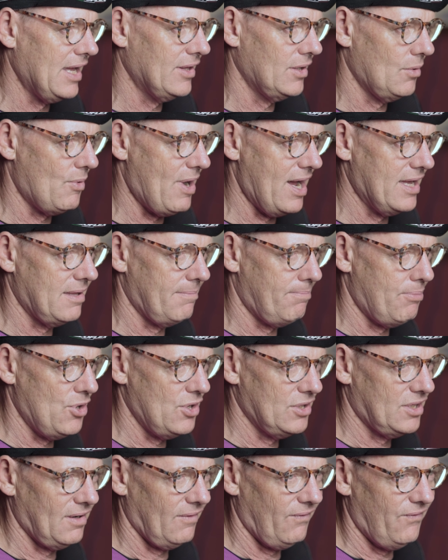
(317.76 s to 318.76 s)
and the way the
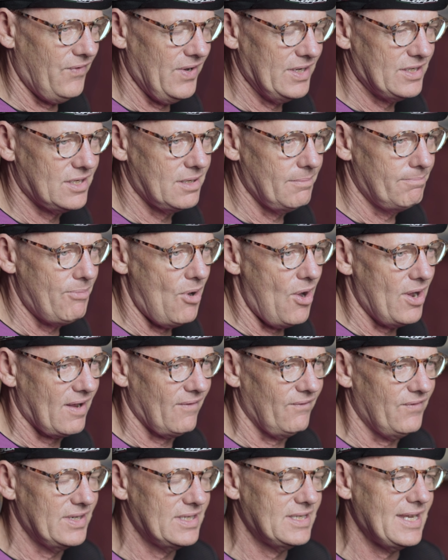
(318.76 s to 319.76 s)
person fits the bike
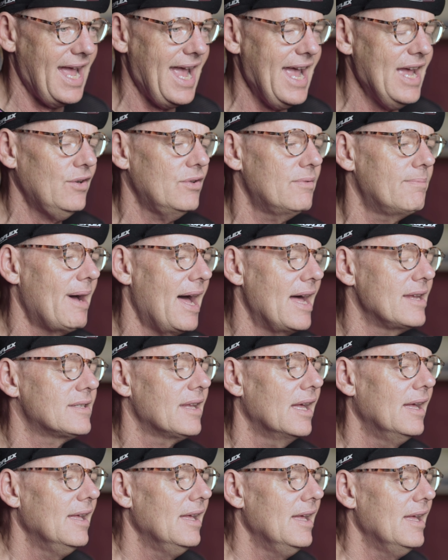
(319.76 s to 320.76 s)
and fits the
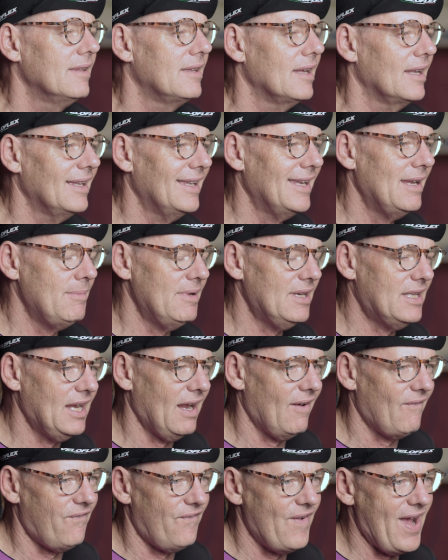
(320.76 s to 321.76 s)
handlebars, the
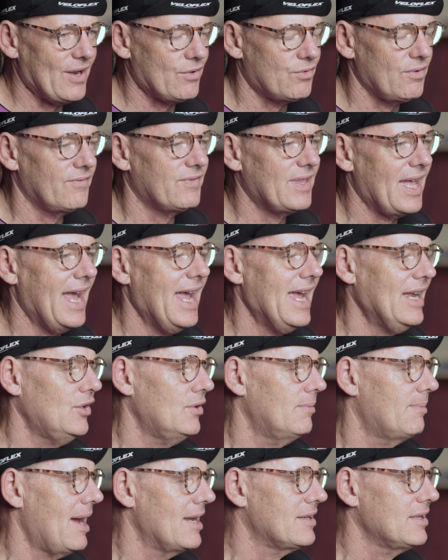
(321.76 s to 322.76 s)
limiting factor of the
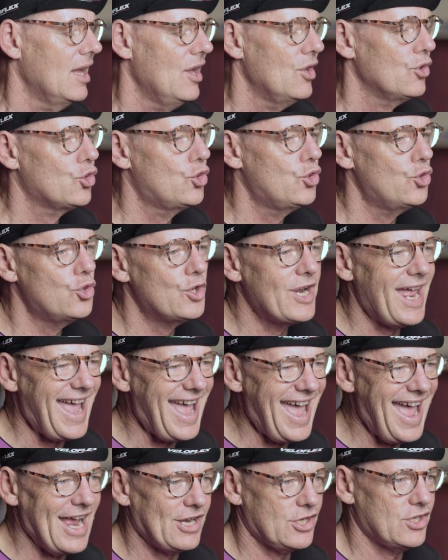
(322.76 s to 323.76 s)
handlebars could
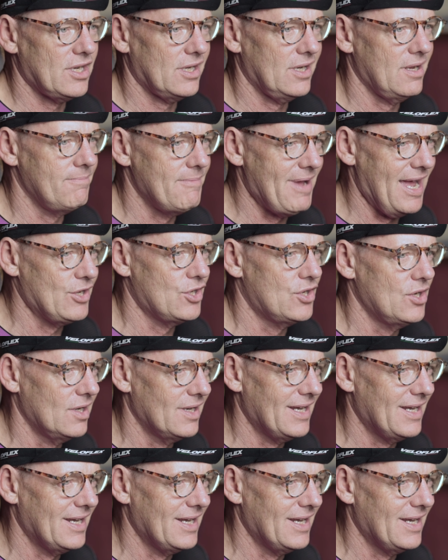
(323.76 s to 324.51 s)
actually make you